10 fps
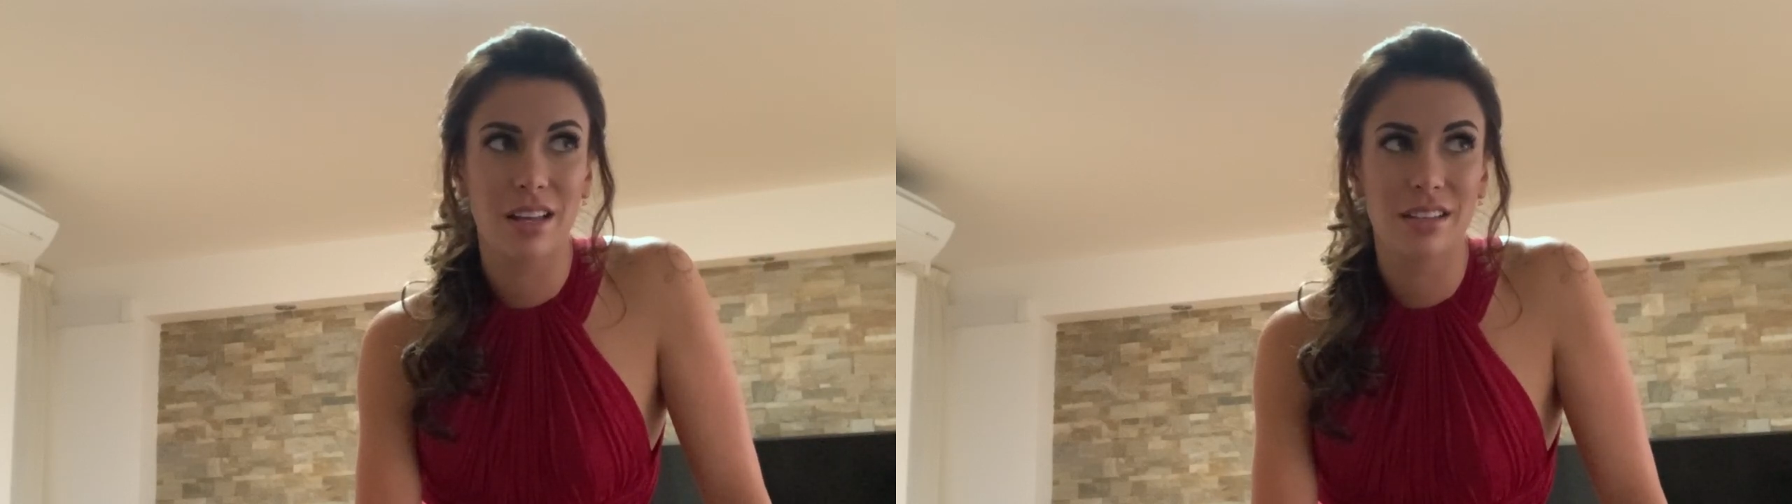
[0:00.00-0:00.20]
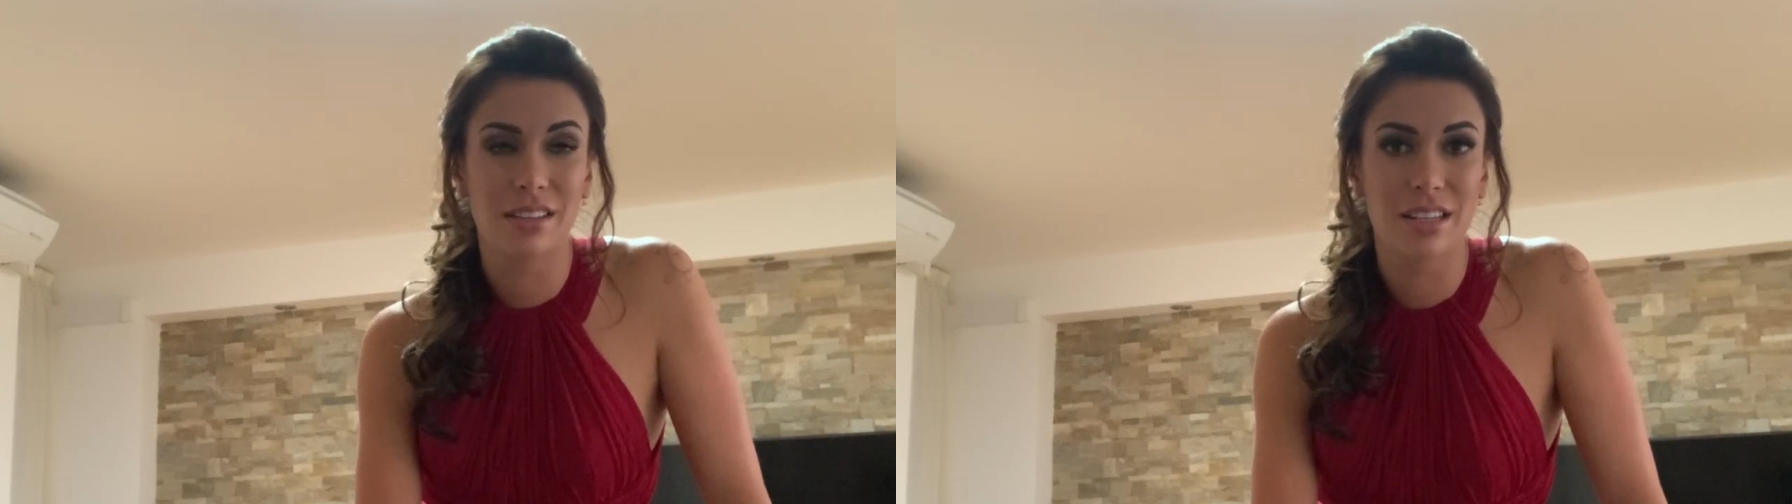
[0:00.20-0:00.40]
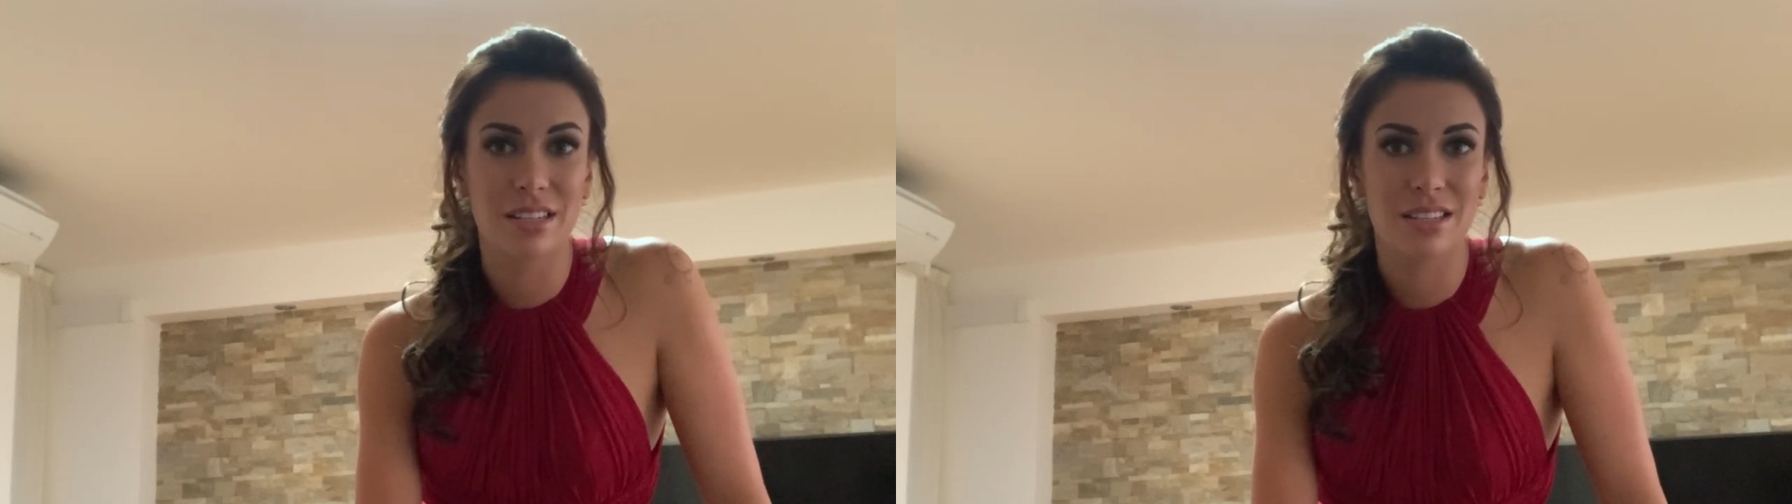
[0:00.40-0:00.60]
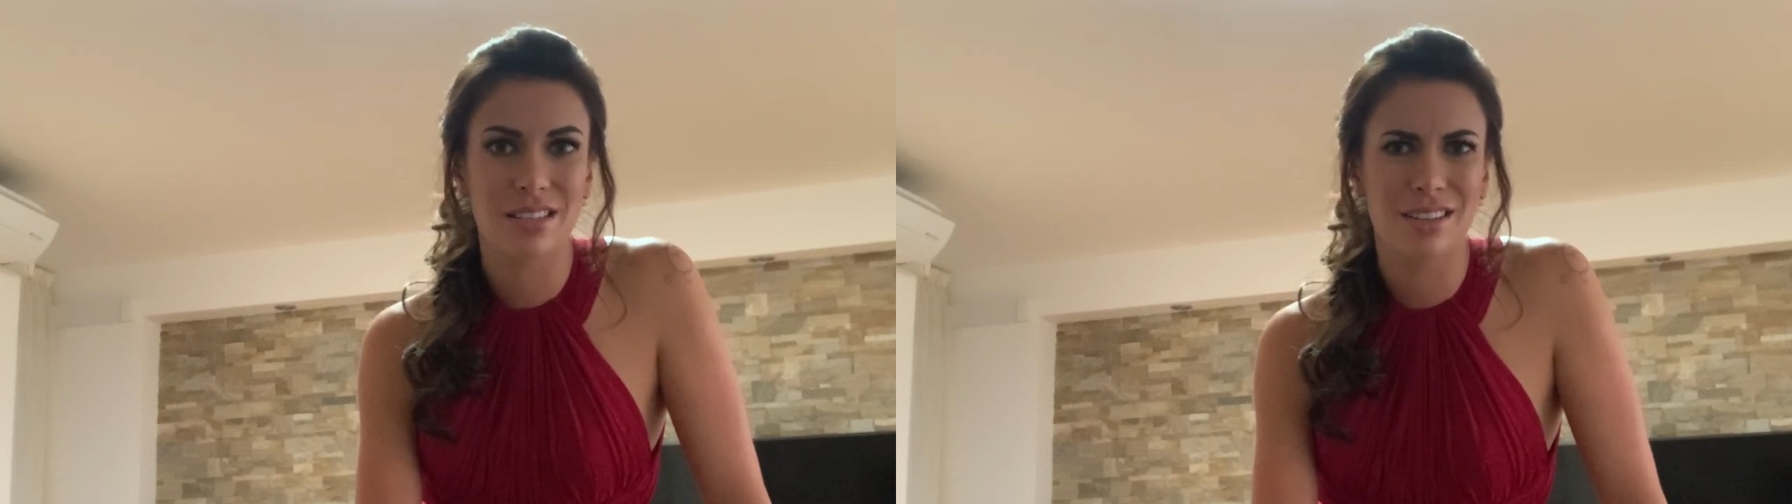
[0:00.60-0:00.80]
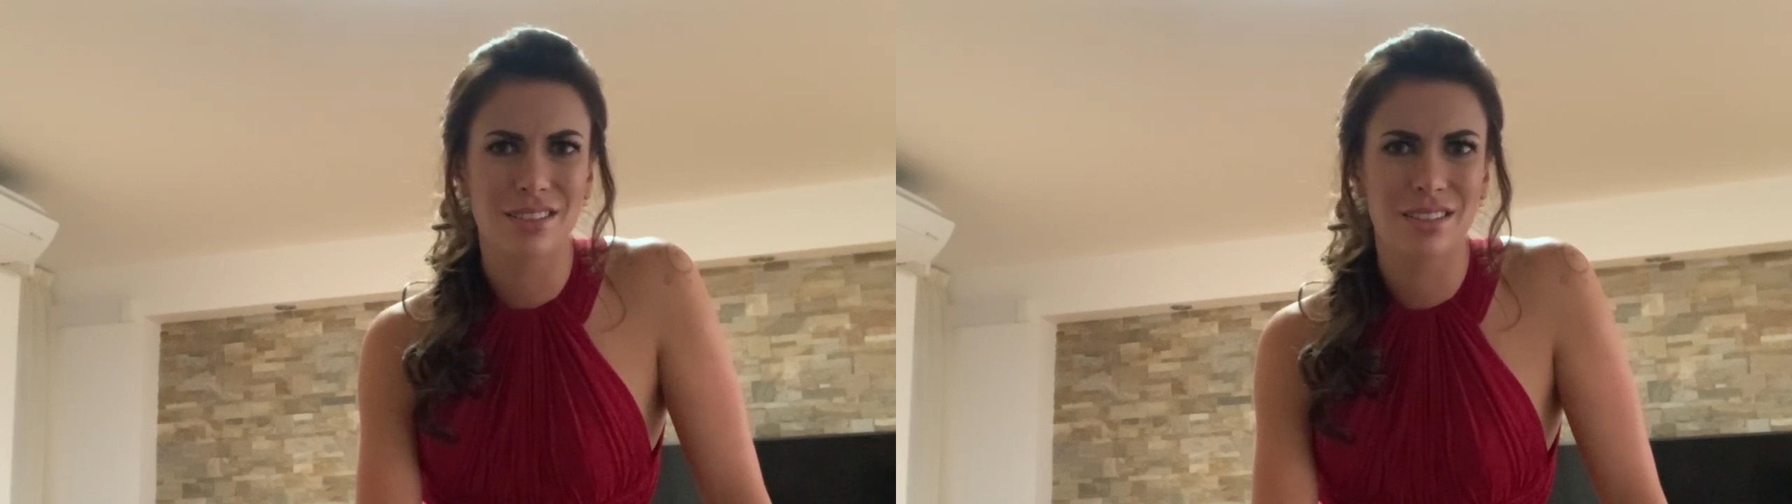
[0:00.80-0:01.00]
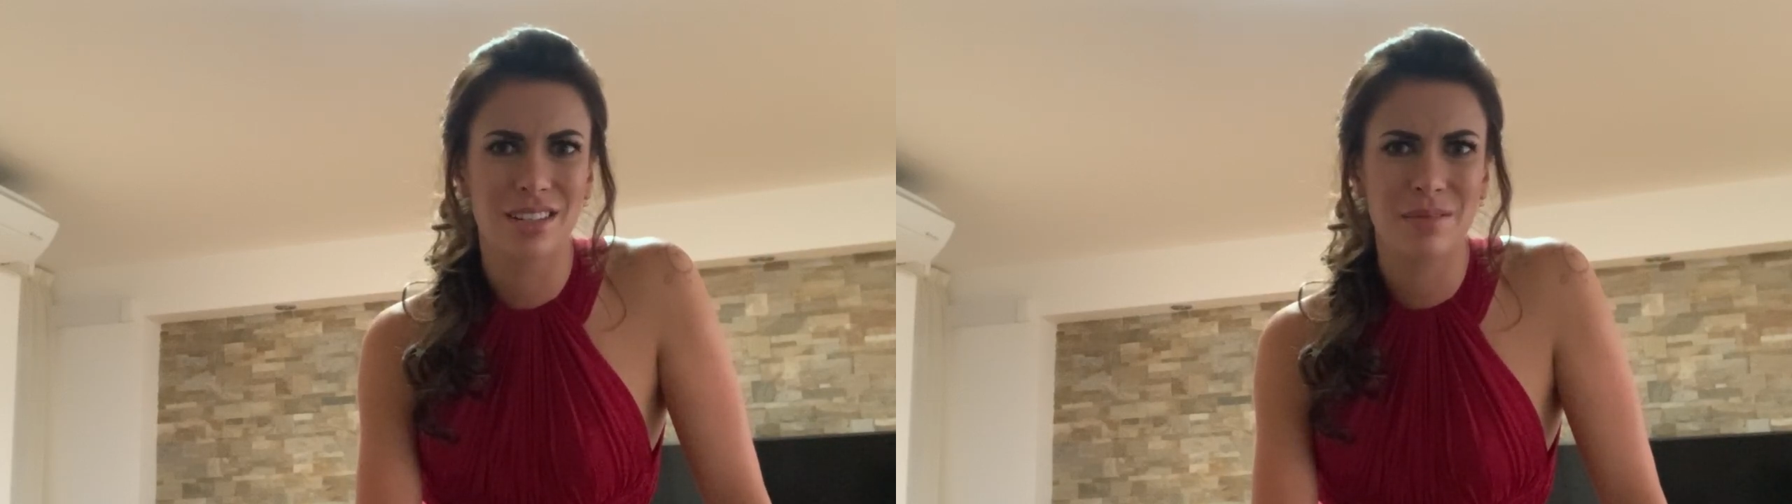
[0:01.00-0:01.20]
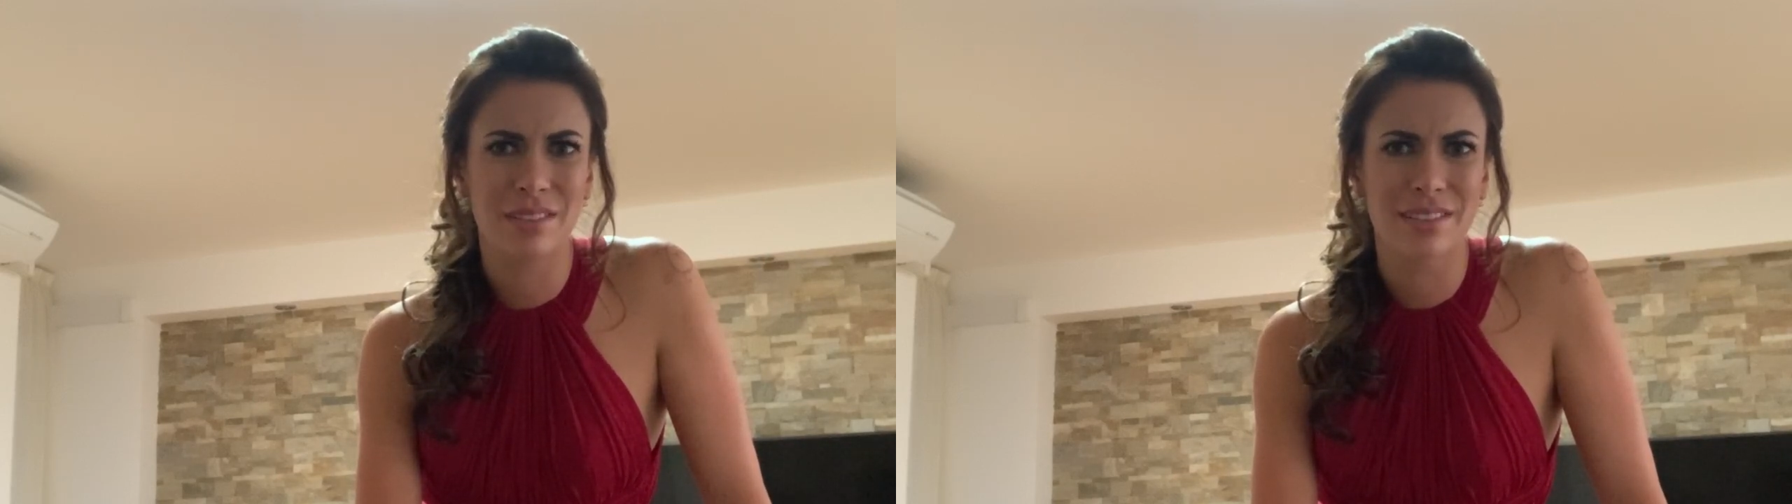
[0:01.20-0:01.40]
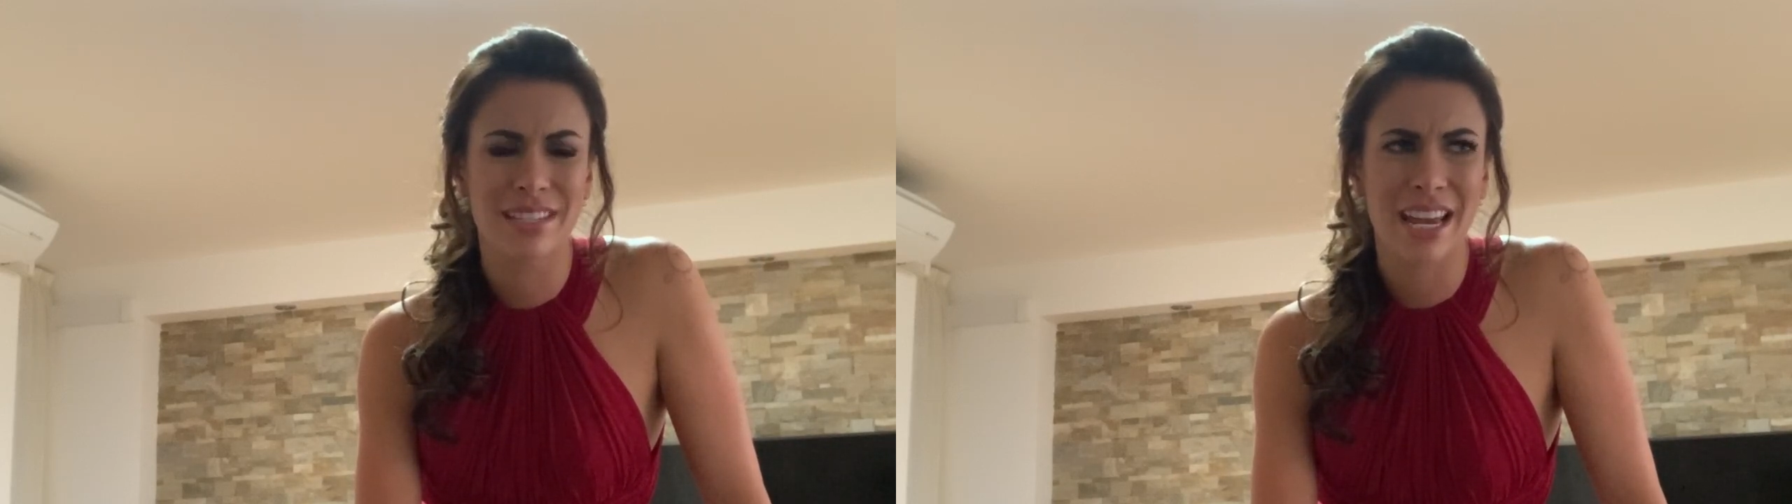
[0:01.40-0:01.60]
This is not
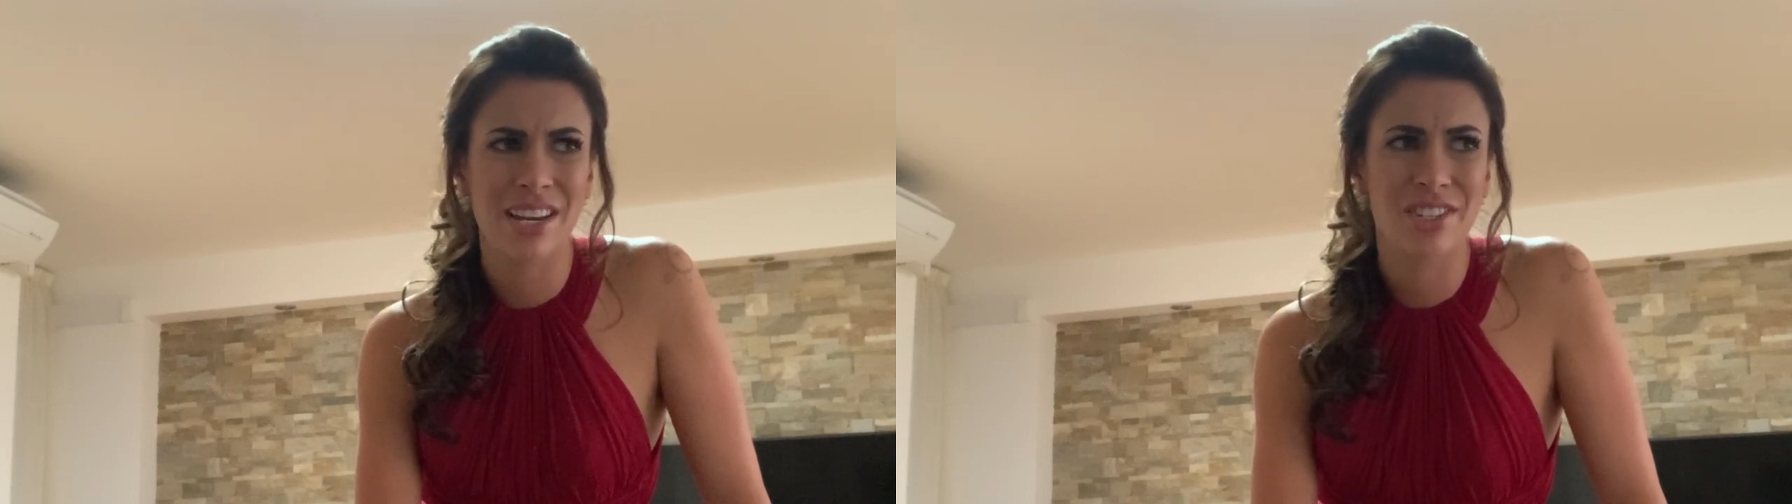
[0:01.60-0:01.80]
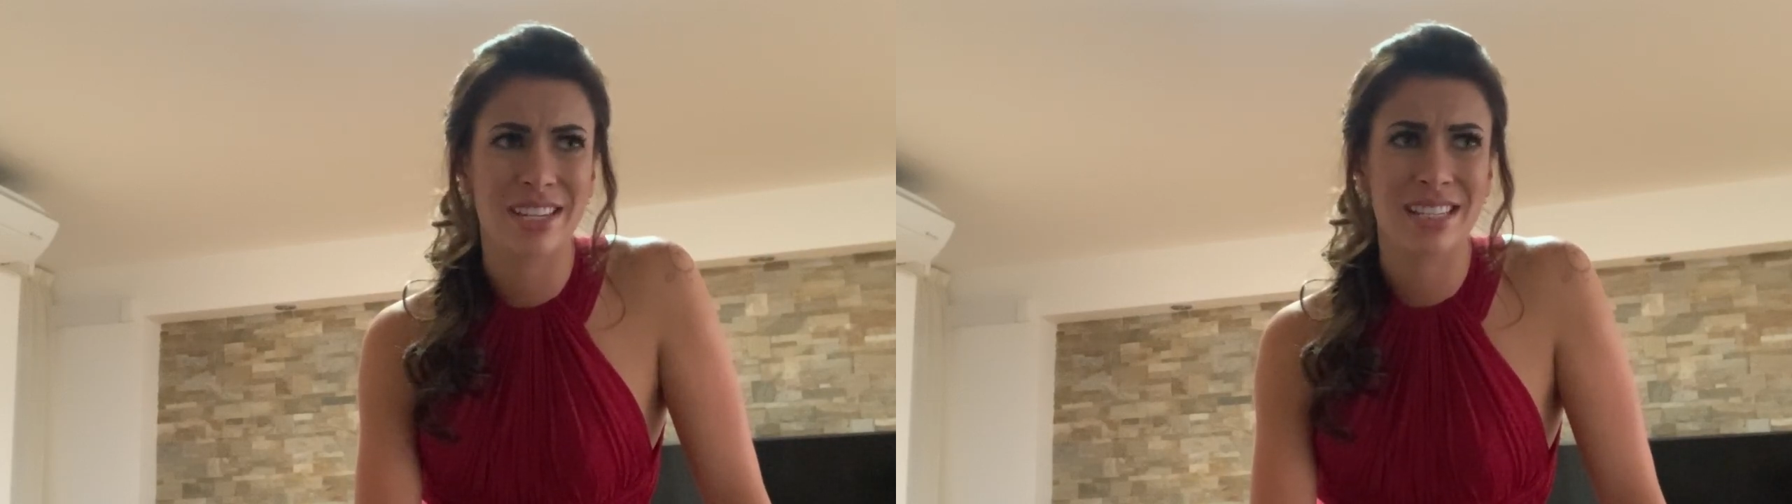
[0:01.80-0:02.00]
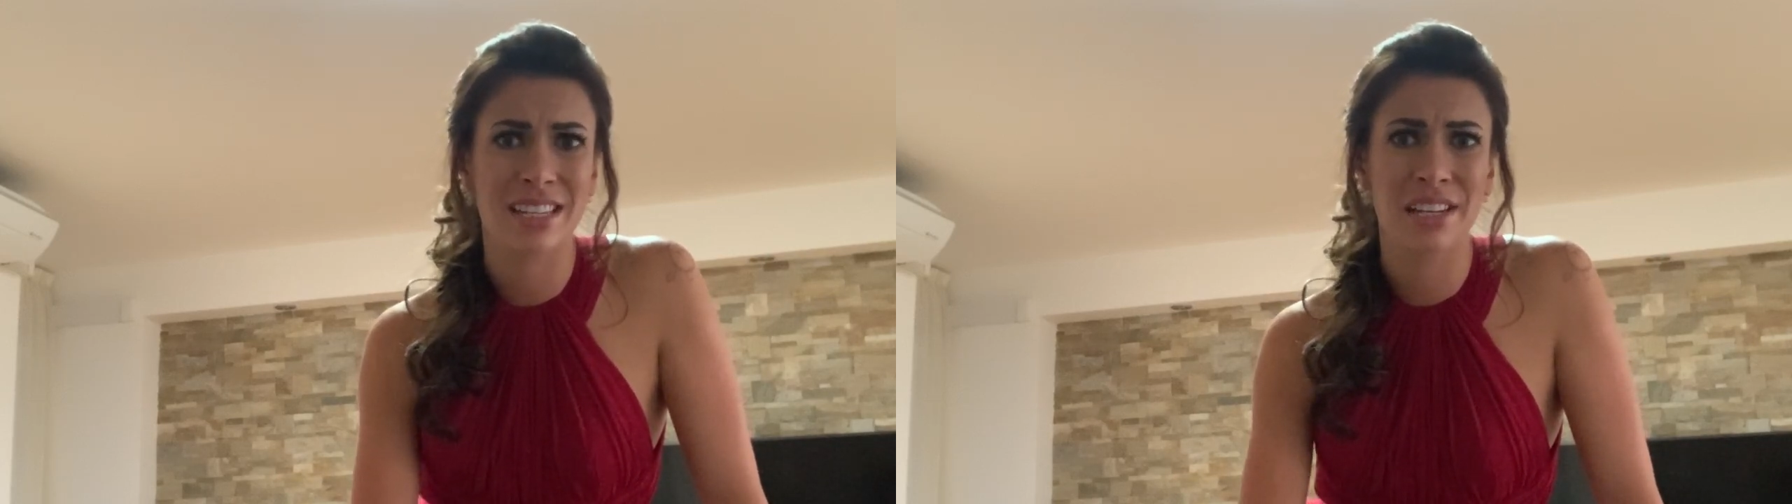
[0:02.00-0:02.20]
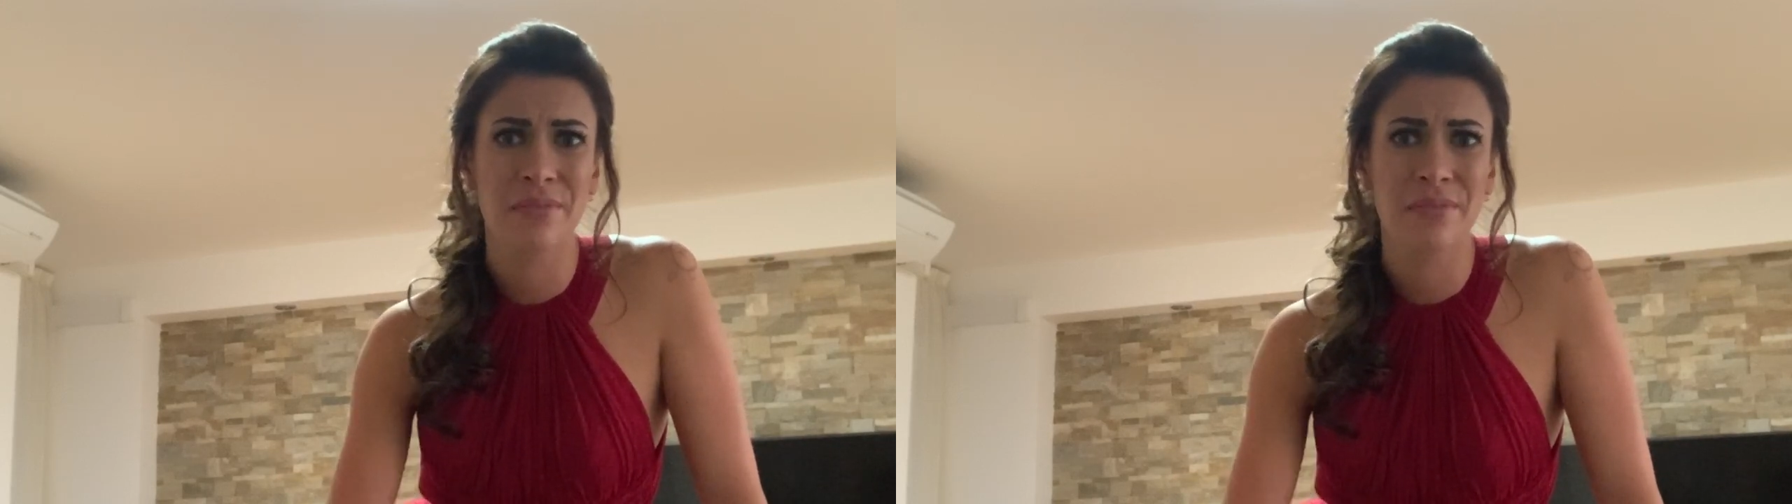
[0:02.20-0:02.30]
normal. They just